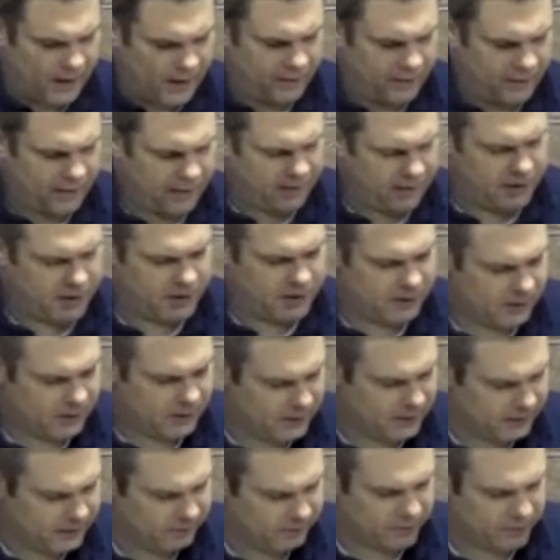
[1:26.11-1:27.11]
And then the
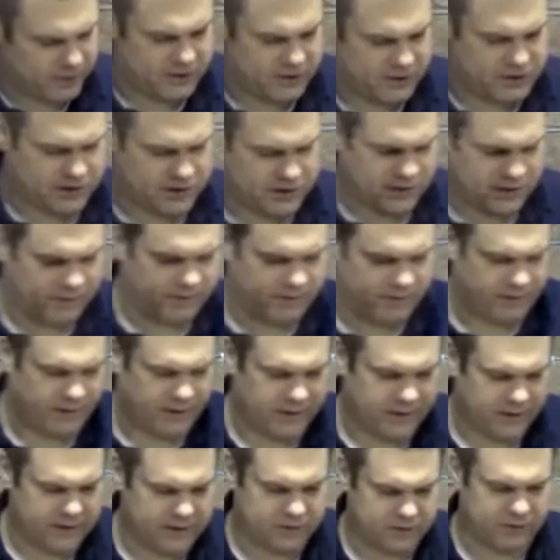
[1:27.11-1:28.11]
deliverance of
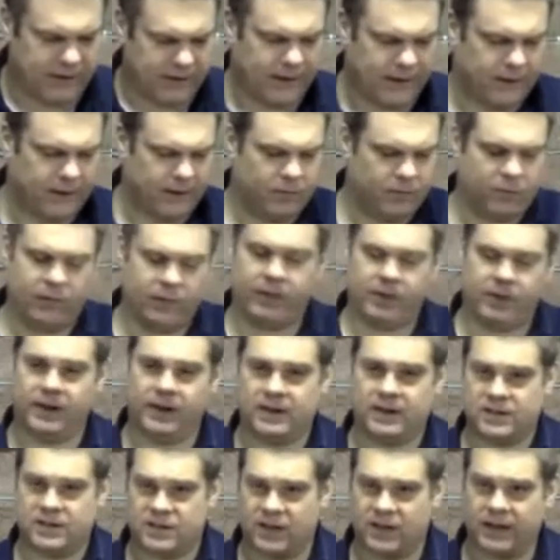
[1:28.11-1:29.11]
Israel with
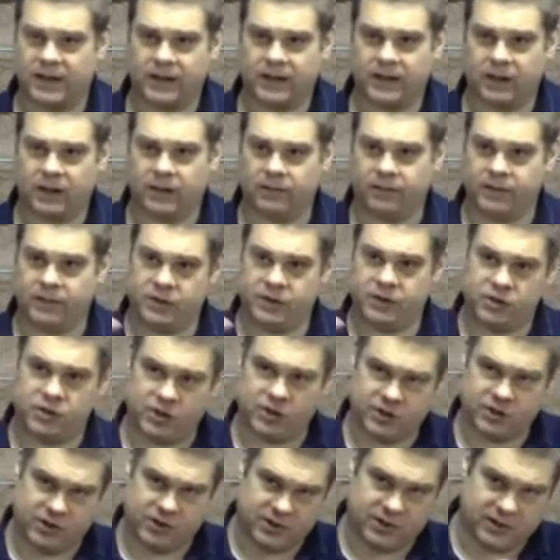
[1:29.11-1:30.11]
that cycle of the
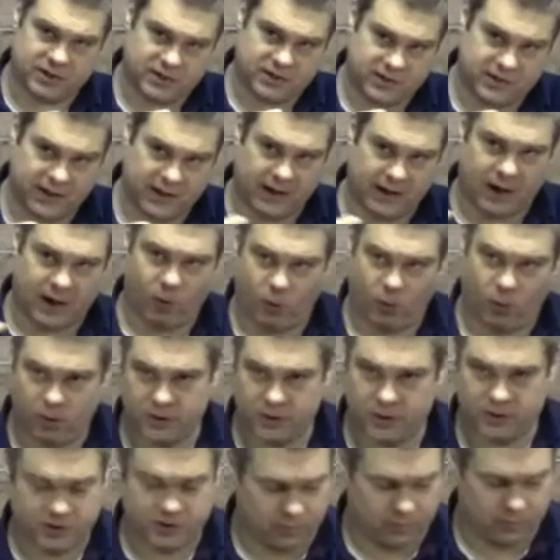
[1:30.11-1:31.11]
judges as they get
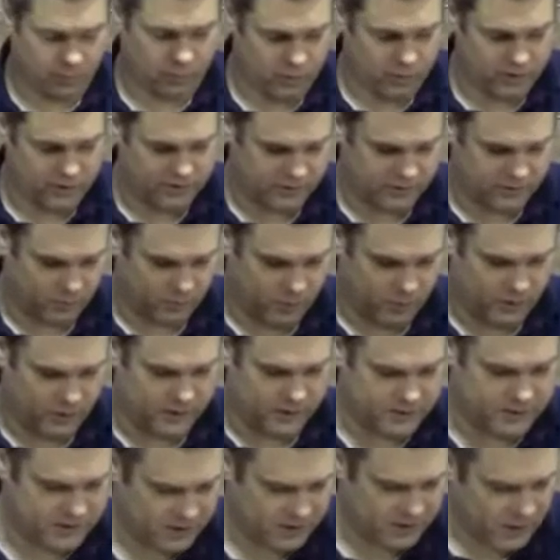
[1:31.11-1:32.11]
worse and worse and
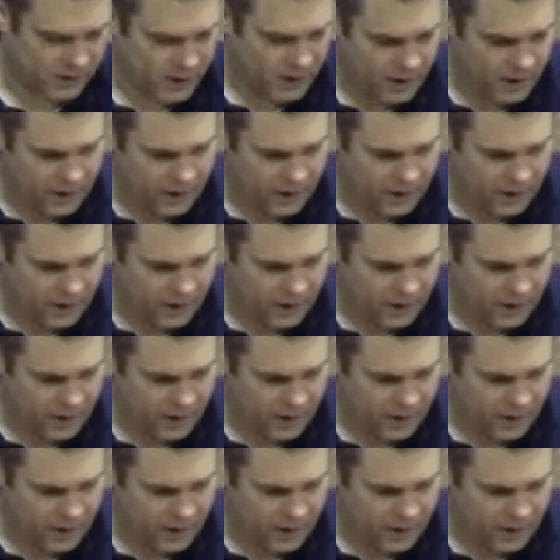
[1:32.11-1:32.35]
worse